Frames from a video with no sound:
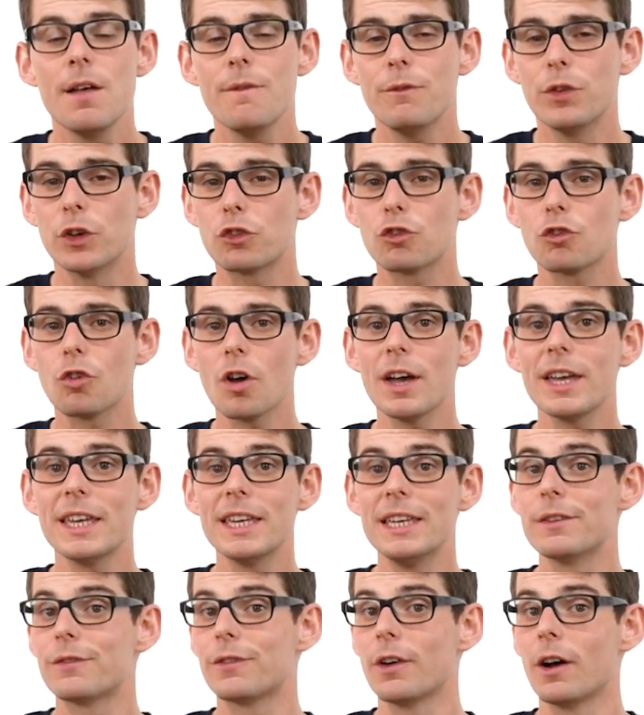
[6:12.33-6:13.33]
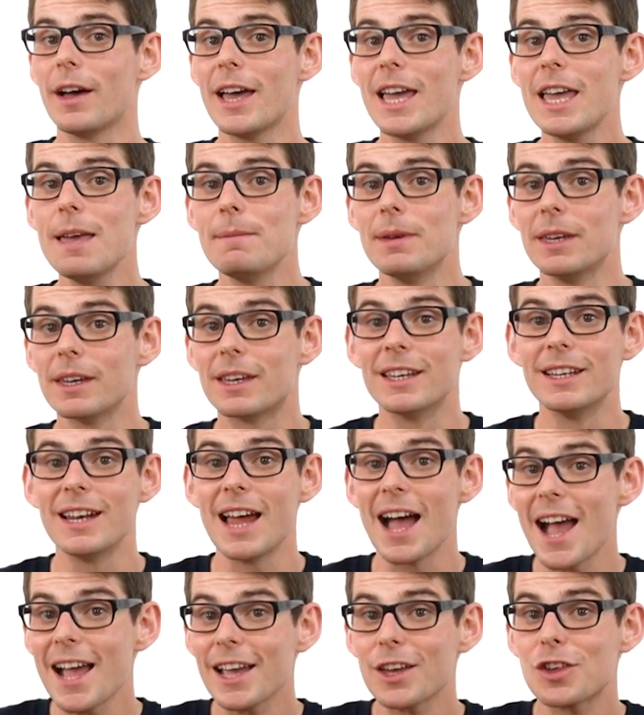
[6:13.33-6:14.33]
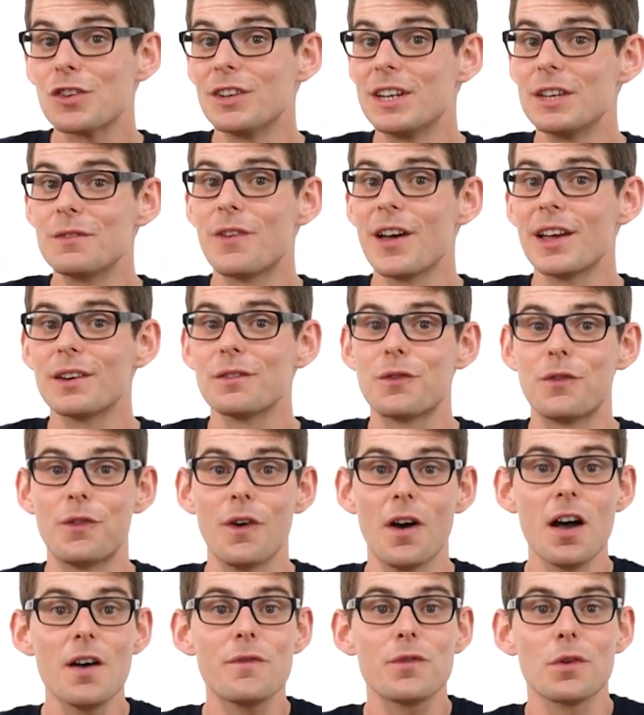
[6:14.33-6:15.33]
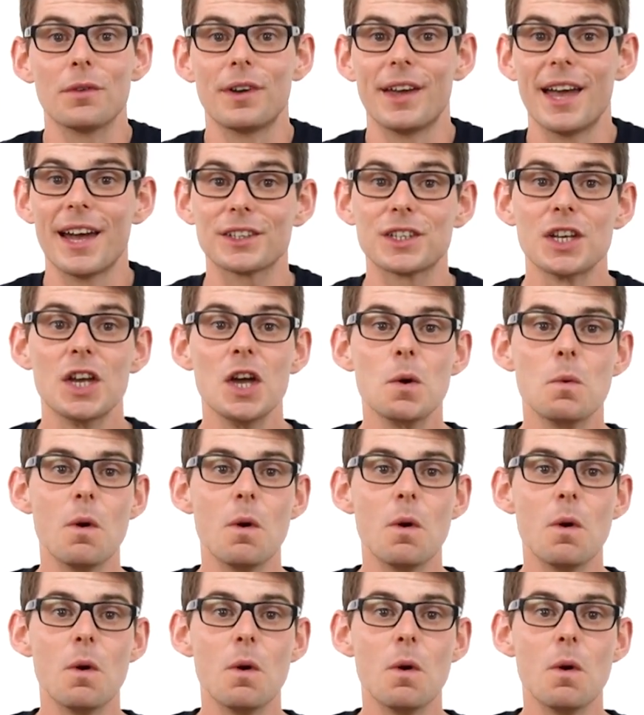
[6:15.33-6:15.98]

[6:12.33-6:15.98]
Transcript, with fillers: The triethylamine can actually then further react